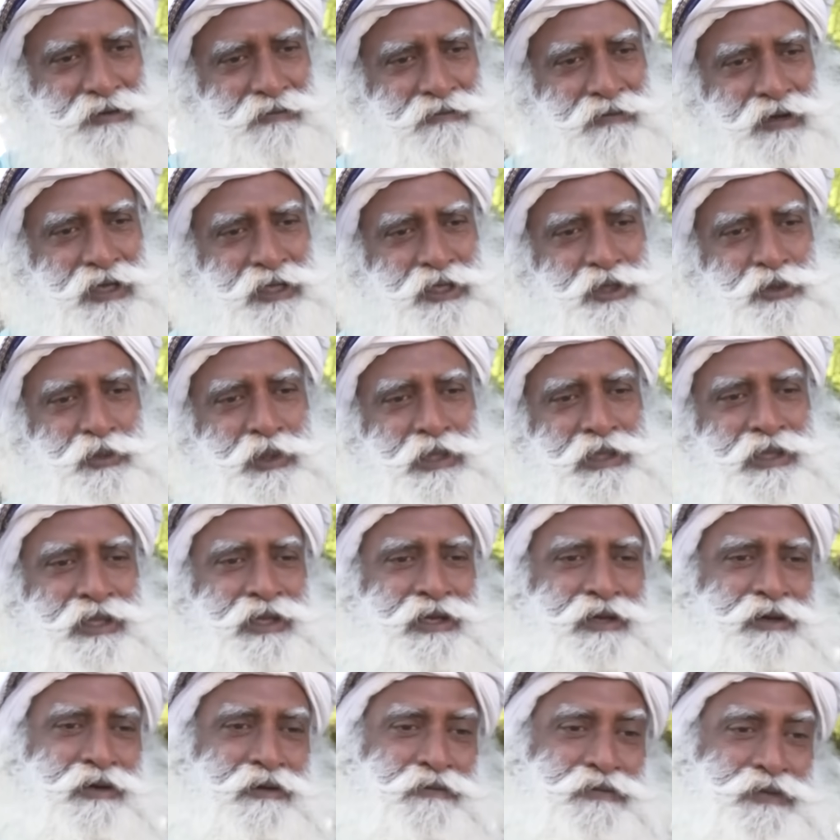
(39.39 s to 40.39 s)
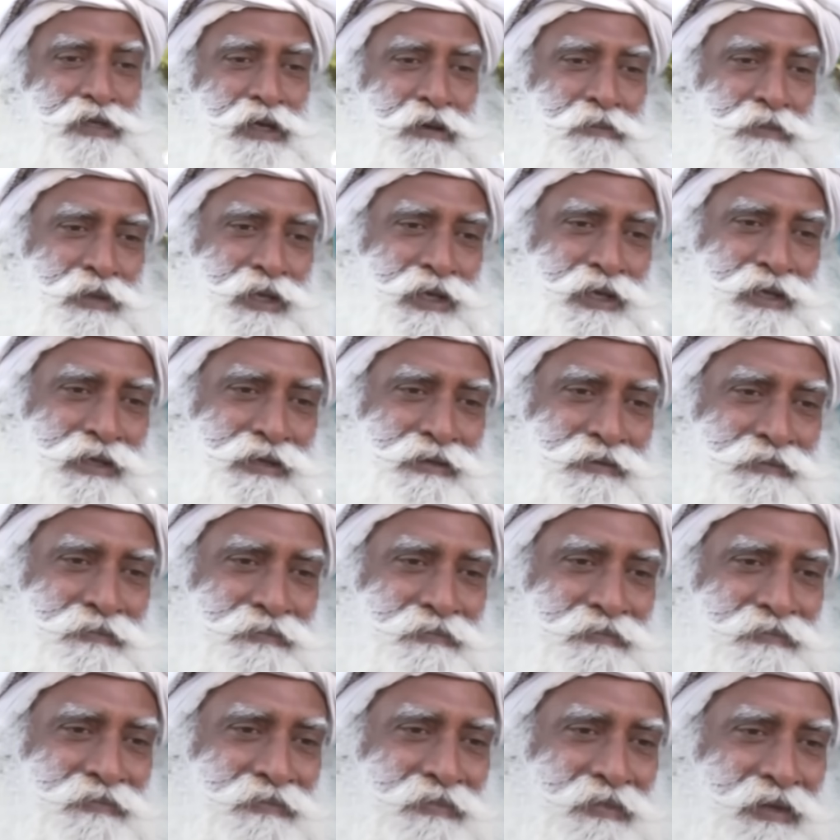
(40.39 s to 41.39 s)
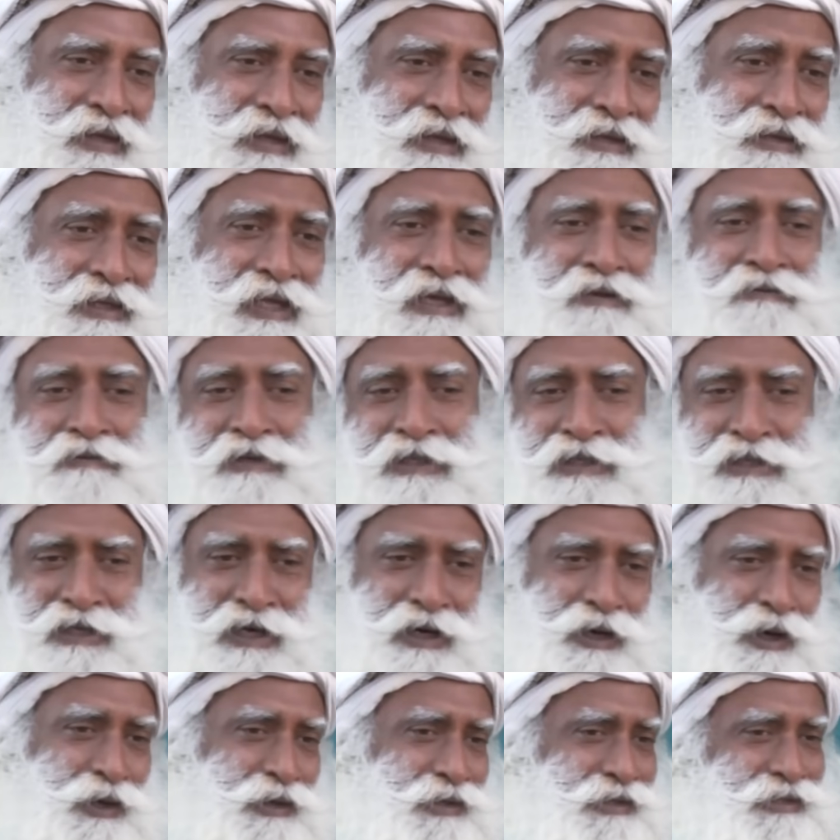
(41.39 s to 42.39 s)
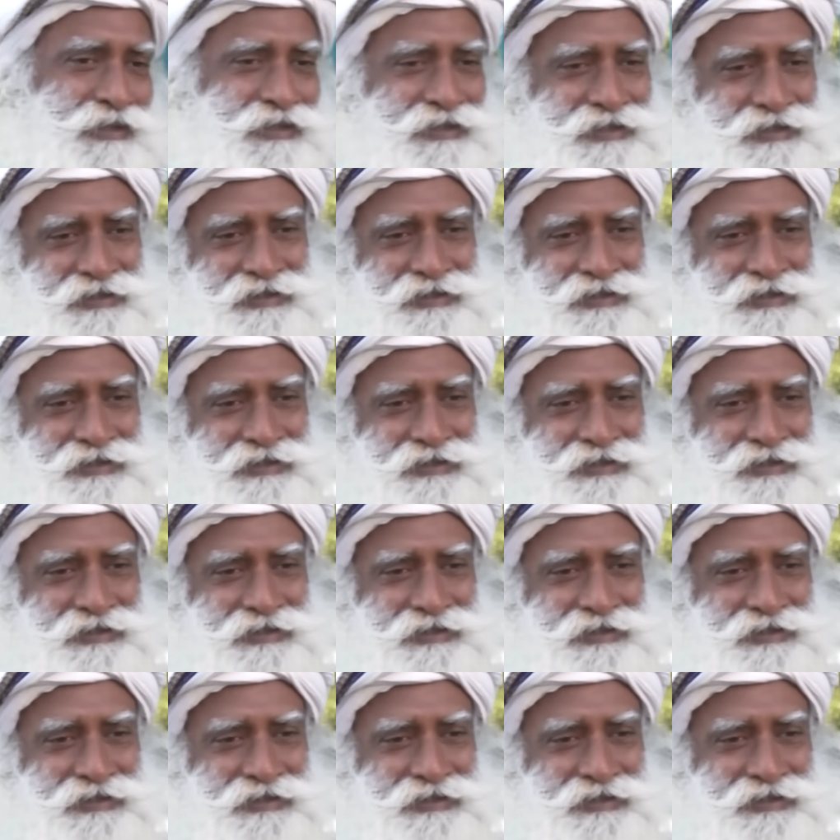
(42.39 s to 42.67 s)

First we think of something, then we talk,